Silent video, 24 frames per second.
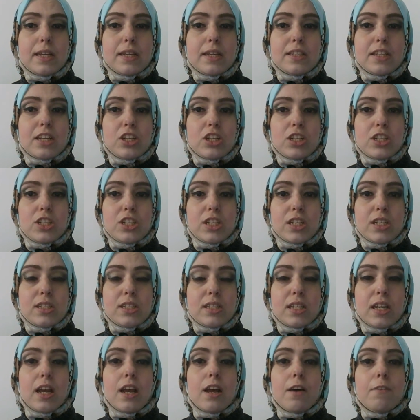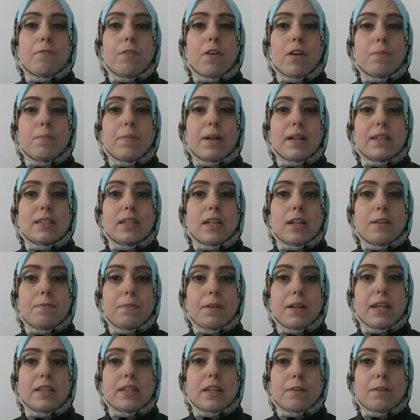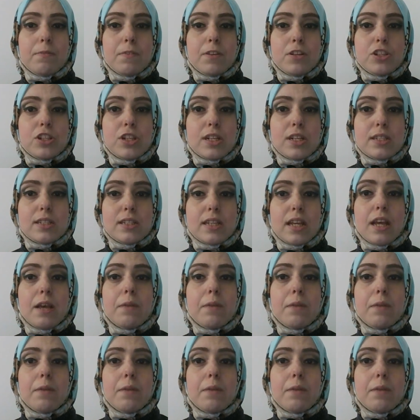suggestions for multilevel interventions